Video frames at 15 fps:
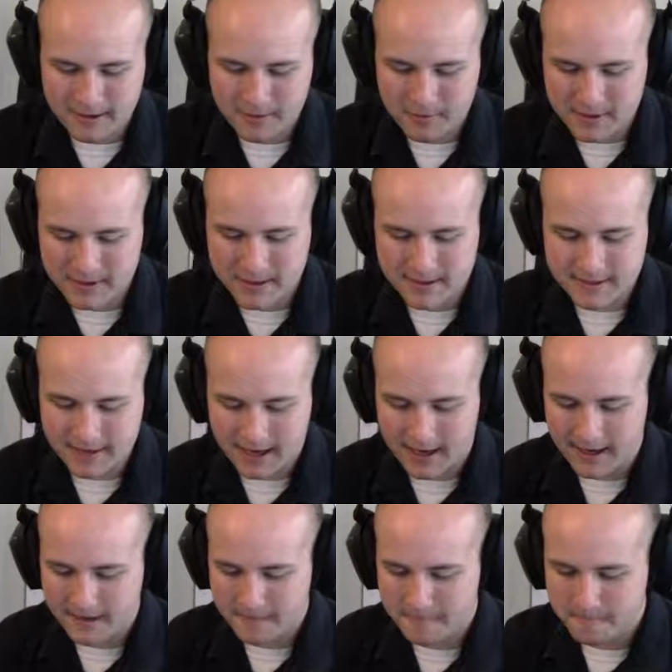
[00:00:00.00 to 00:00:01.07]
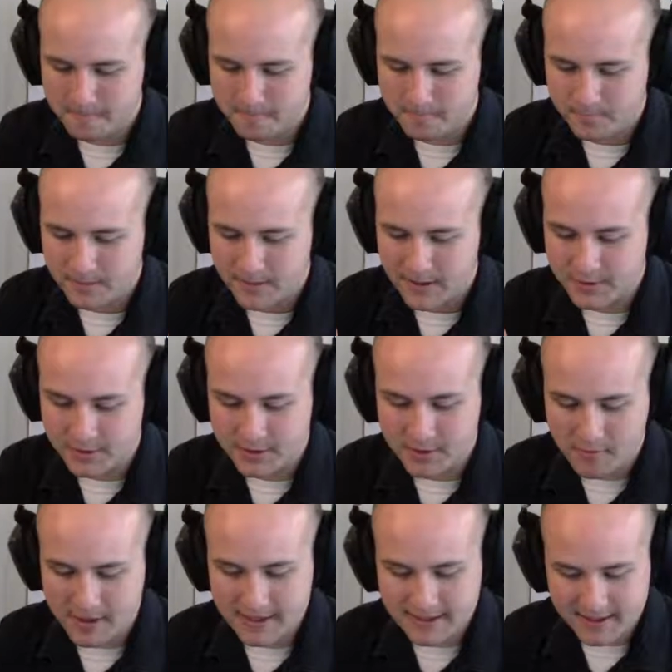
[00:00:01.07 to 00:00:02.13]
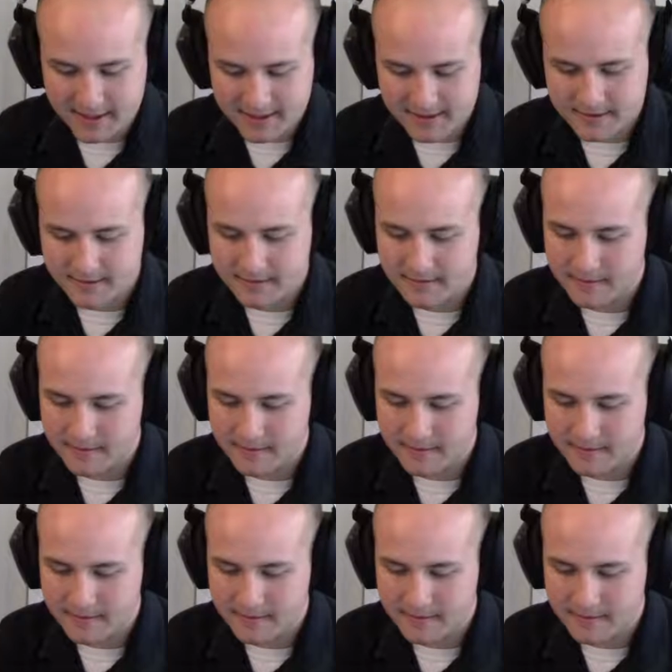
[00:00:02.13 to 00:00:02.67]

3, 6, 9. So it's 3 and 6.